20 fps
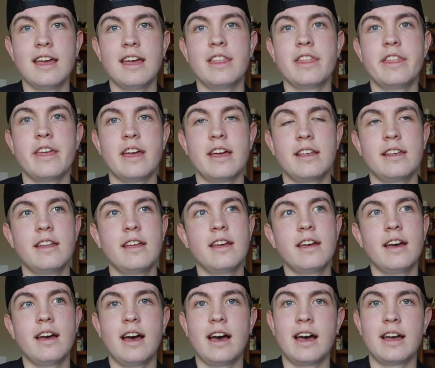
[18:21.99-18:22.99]
and then
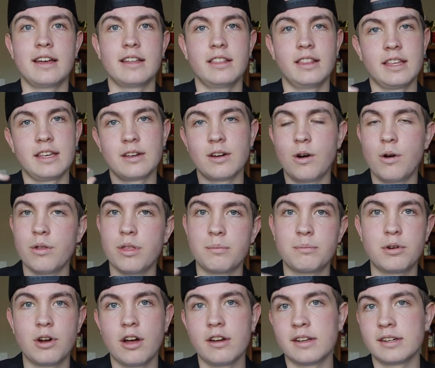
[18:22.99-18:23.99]
I link all the
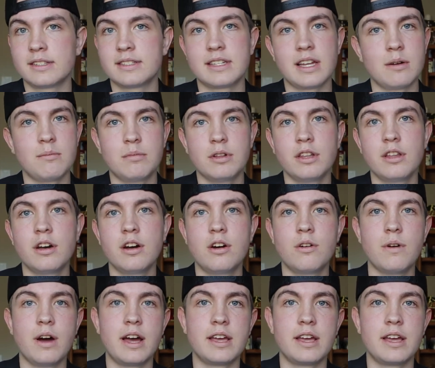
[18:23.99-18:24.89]
products down below.